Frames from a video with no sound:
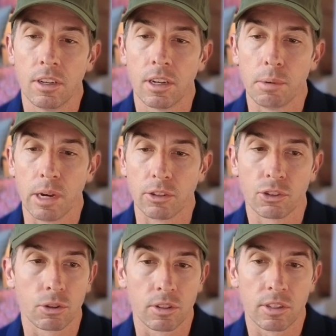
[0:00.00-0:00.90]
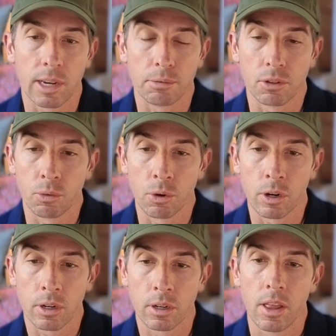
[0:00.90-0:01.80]
about certain types of
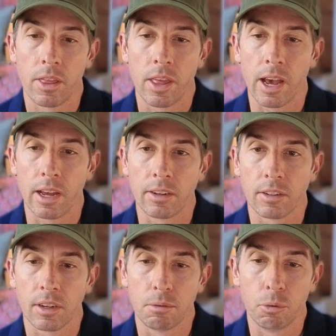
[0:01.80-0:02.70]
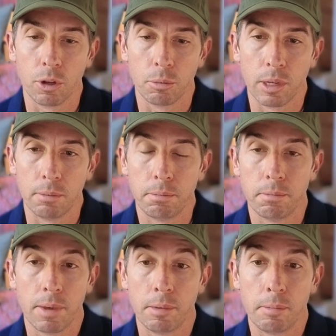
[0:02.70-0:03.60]
work that will be
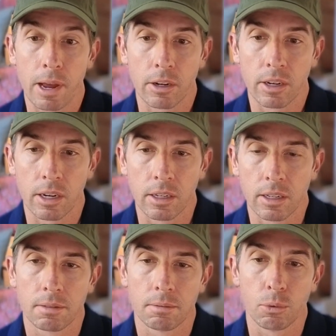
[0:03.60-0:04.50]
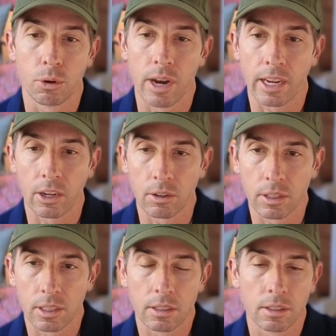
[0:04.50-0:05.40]
maybe better done more
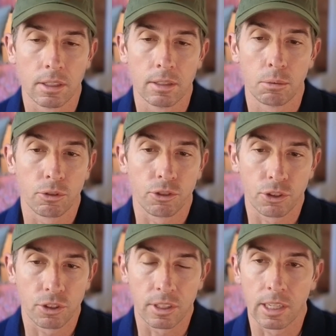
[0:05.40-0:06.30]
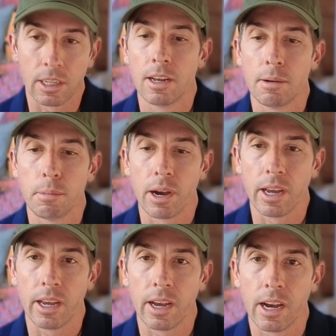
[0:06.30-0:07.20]
accurately, more efficiently by
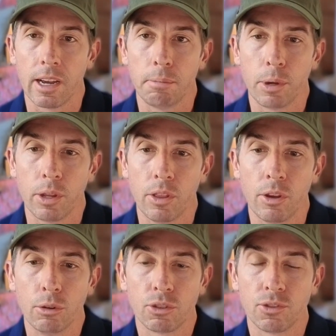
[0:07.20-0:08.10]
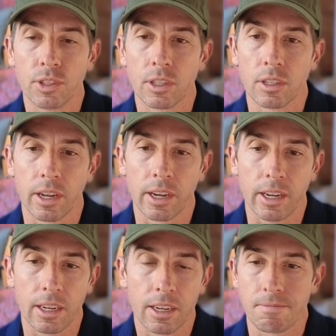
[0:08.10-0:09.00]
AI. But those feel
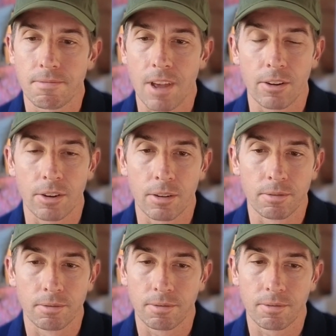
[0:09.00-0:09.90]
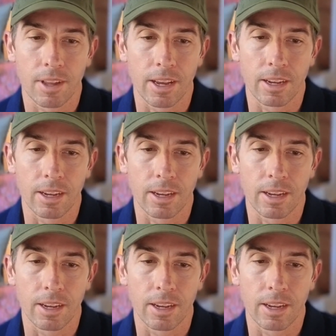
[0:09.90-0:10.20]
like, I don't know, like